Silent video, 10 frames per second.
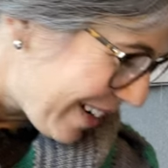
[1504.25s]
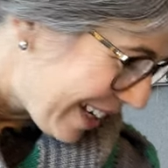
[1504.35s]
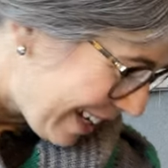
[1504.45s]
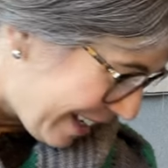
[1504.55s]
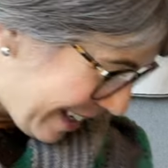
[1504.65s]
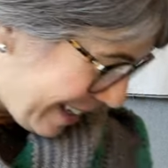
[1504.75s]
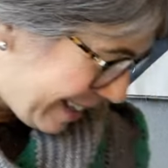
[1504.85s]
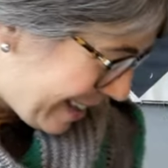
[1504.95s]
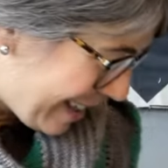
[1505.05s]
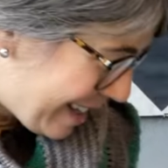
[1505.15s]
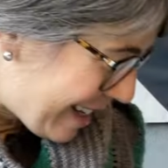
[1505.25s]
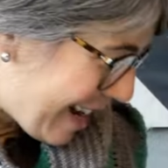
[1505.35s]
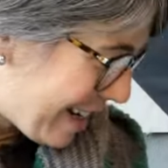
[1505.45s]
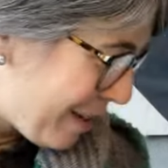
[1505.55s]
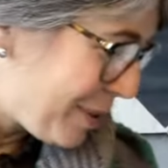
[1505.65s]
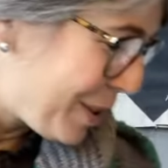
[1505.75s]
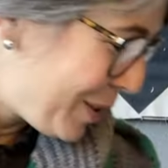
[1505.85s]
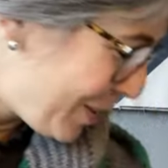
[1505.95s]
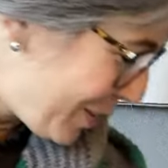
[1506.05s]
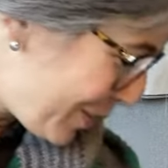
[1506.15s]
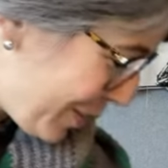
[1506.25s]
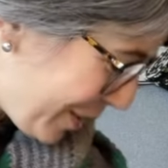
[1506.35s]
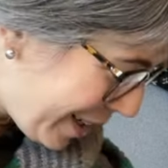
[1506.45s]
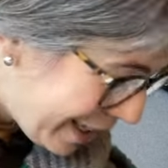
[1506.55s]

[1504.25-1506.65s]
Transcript: I did sign up to do